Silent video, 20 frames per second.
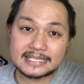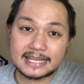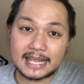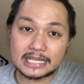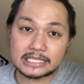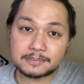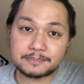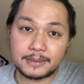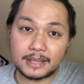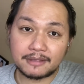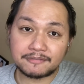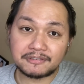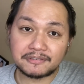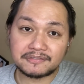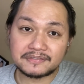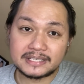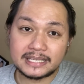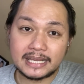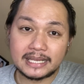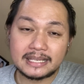SPF
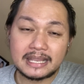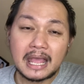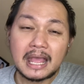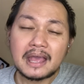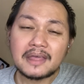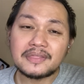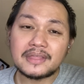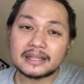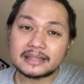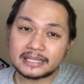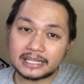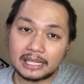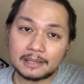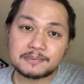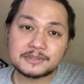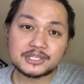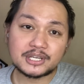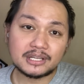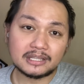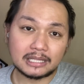15 that
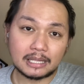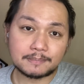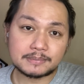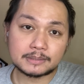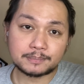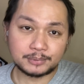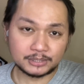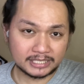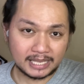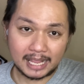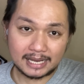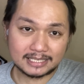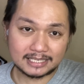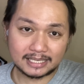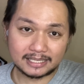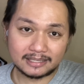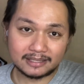keeps your lips protected.